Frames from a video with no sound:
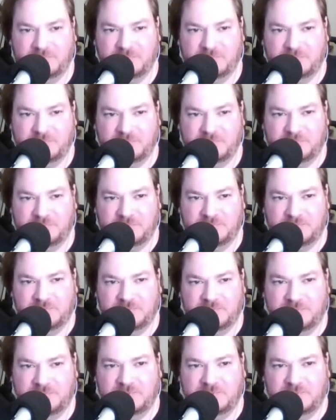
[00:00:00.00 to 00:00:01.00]

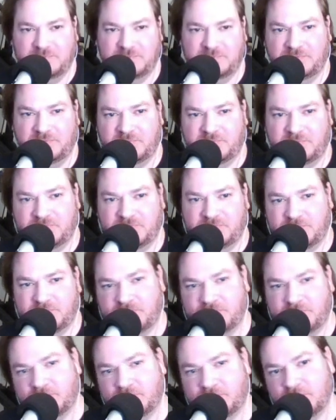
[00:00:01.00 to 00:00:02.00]

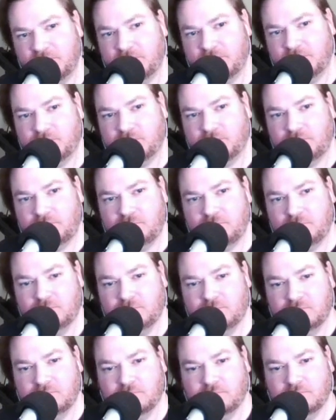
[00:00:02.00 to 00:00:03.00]

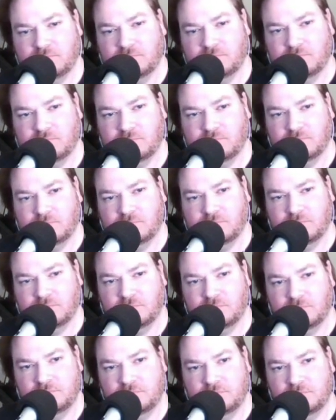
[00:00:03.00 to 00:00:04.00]

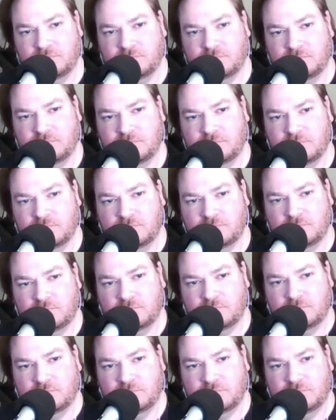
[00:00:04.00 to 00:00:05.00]

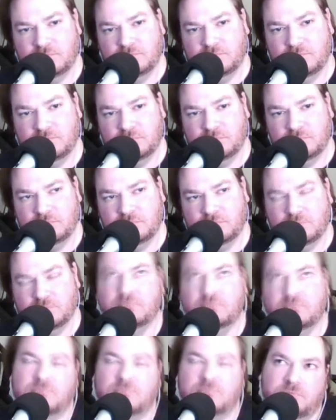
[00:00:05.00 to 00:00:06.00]

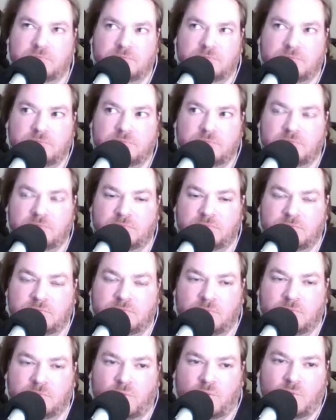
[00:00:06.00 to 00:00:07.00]

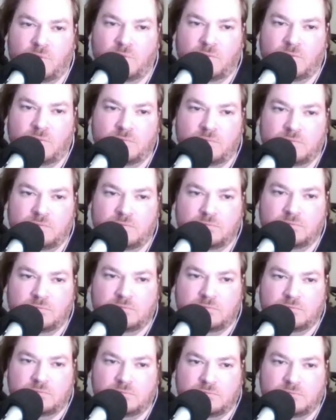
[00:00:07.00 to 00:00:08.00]
(silent)